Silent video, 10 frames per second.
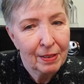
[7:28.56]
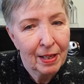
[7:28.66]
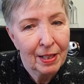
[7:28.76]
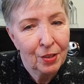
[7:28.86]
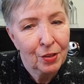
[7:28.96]

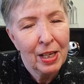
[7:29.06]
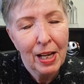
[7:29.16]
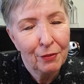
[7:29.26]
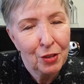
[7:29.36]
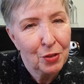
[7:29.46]
and they're going to
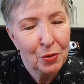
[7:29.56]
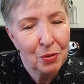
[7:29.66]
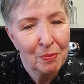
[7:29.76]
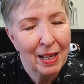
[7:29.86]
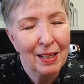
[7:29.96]
have to do
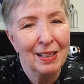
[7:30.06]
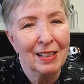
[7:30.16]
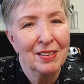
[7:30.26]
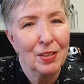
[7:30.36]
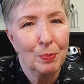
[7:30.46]
some handling
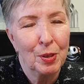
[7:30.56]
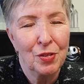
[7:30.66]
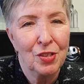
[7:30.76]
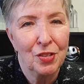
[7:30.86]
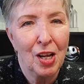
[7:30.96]
because this
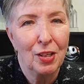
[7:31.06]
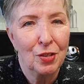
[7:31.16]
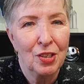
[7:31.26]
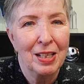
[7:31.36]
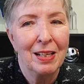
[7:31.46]
person is not
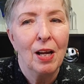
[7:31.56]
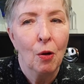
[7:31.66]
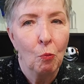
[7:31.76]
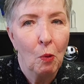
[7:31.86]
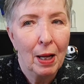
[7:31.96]
usually
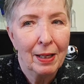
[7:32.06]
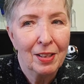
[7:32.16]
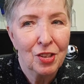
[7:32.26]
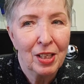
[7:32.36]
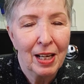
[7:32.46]
well
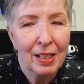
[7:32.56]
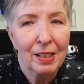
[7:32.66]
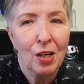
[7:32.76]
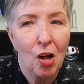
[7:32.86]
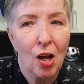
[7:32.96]

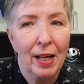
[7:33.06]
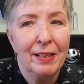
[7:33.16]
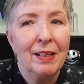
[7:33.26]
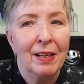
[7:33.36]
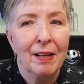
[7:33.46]
educated
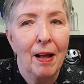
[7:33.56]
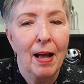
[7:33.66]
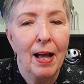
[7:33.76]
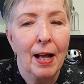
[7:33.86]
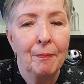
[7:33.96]
on
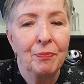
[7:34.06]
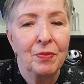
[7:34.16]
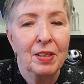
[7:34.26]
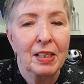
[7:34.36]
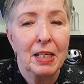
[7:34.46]
um,
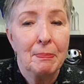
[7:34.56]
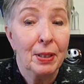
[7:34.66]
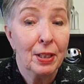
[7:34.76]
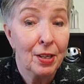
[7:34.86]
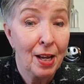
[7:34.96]

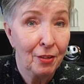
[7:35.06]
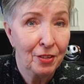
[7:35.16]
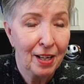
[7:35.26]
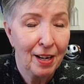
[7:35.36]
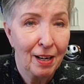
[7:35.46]
keeping their health
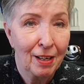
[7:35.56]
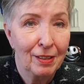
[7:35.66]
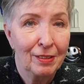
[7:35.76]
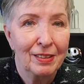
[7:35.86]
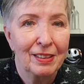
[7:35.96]

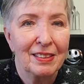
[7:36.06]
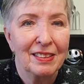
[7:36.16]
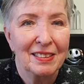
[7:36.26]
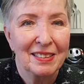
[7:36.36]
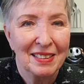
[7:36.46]
care
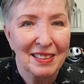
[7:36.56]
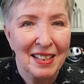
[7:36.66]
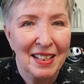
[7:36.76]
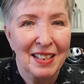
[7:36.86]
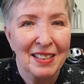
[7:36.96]

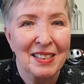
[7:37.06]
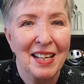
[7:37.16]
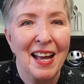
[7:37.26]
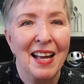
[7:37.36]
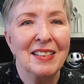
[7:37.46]

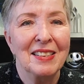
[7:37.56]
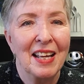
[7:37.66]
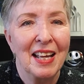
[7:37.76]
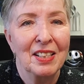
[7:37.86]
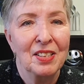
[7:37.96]
intact
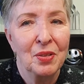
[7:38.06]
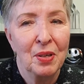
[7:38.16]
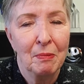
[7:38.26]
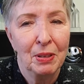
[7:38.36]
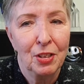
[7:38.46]
and
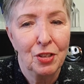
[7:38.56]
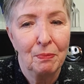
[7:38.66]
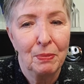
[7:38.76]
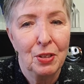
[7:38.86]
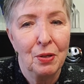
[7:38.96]
doing what they should
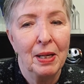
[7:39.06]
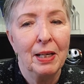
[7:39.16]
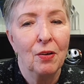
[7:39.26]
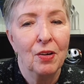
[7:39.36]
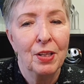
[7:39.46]
be doing,
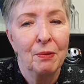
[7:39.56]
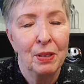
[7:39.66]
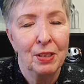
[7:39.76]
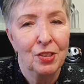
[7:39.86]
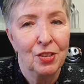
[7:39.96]
or they
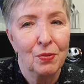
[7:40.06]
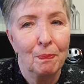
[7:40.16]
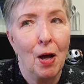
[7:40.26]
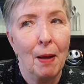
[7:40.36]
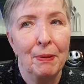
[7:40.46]
wouldn't just
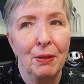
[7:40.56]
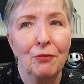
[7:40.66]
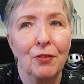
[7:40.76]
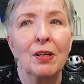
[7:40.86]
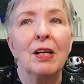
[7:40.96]
pop in
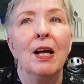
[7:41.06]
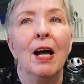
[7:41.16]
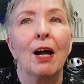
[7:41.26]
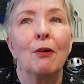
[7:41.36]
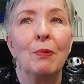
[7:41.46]
for
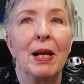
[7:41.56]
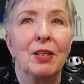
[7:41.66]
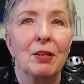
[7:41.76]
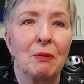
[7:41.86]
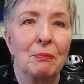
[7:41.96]
a
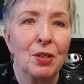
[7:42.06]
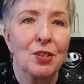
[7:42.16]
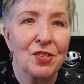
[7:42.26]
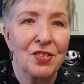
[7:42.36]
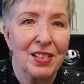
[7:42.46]
random
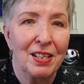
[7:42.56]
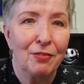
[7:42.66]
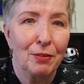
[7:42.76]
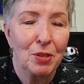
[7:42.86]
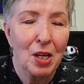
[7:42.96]
emergency
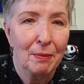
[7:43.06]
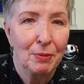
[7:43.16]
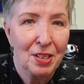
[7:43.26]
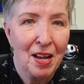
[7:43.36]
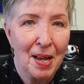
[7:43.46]
from time to
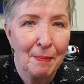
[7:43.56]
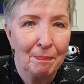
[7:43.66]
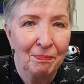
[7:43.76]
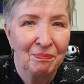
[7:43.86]
time,